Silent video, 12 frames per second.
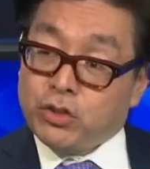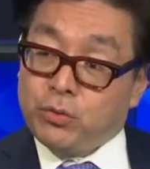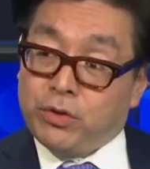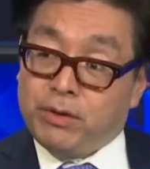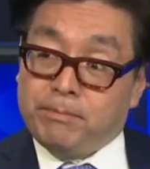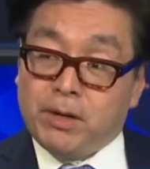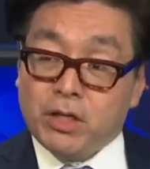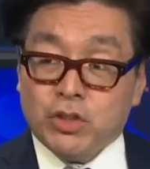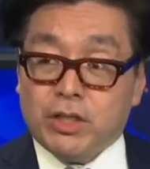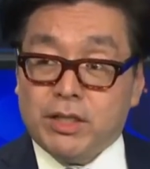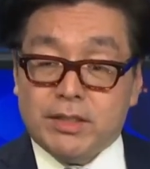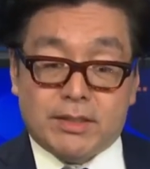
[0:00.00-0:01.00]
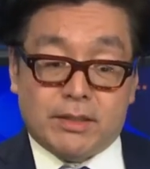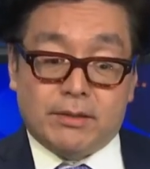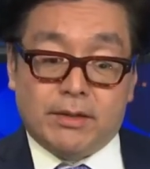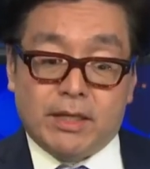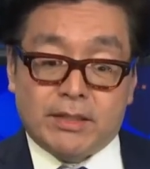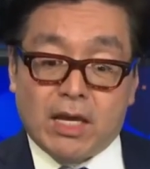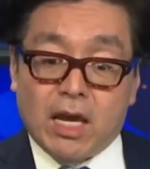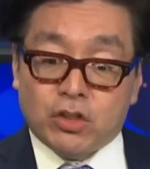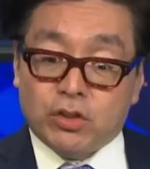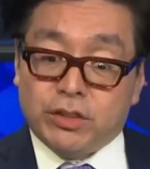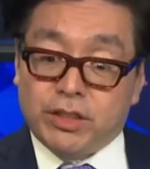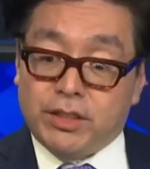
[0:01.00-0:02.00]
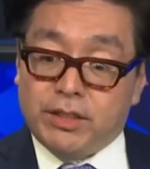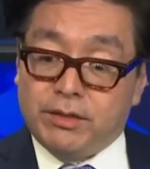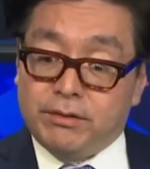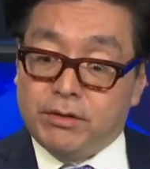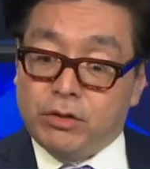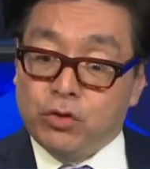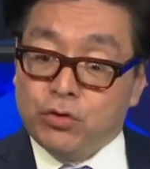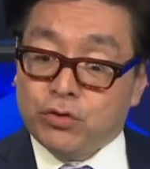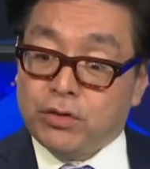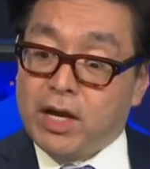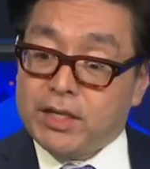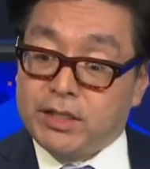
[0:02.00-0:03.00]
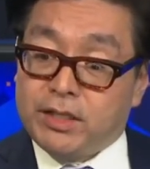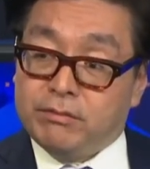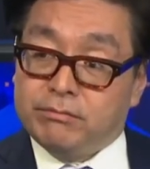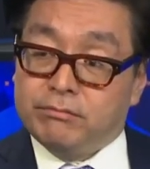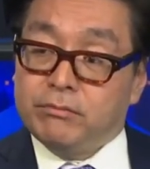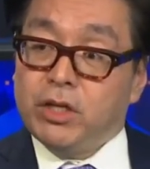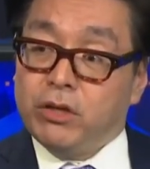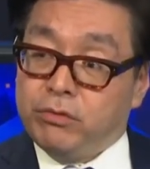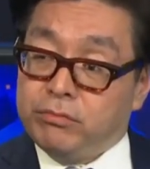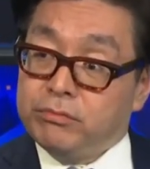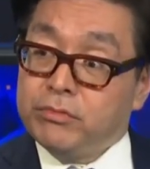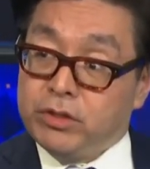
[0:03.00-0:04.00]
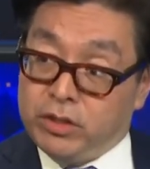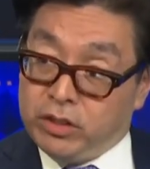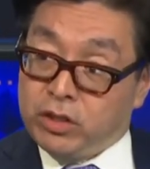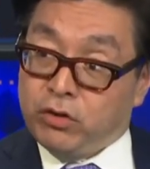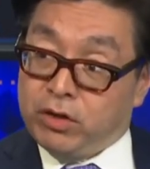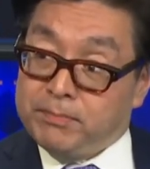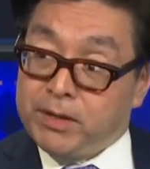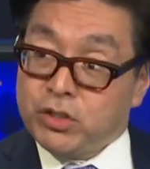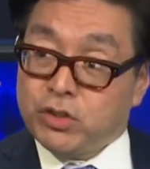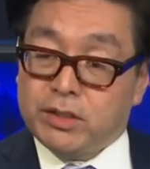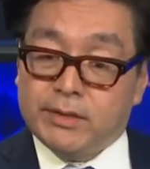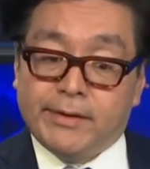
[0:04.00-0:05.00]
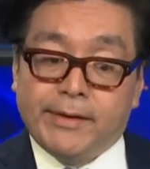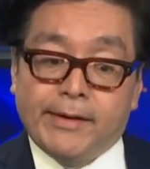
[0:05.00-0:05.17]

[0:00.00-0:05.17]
to where the budget is, it's actually neutralizing, the current budget.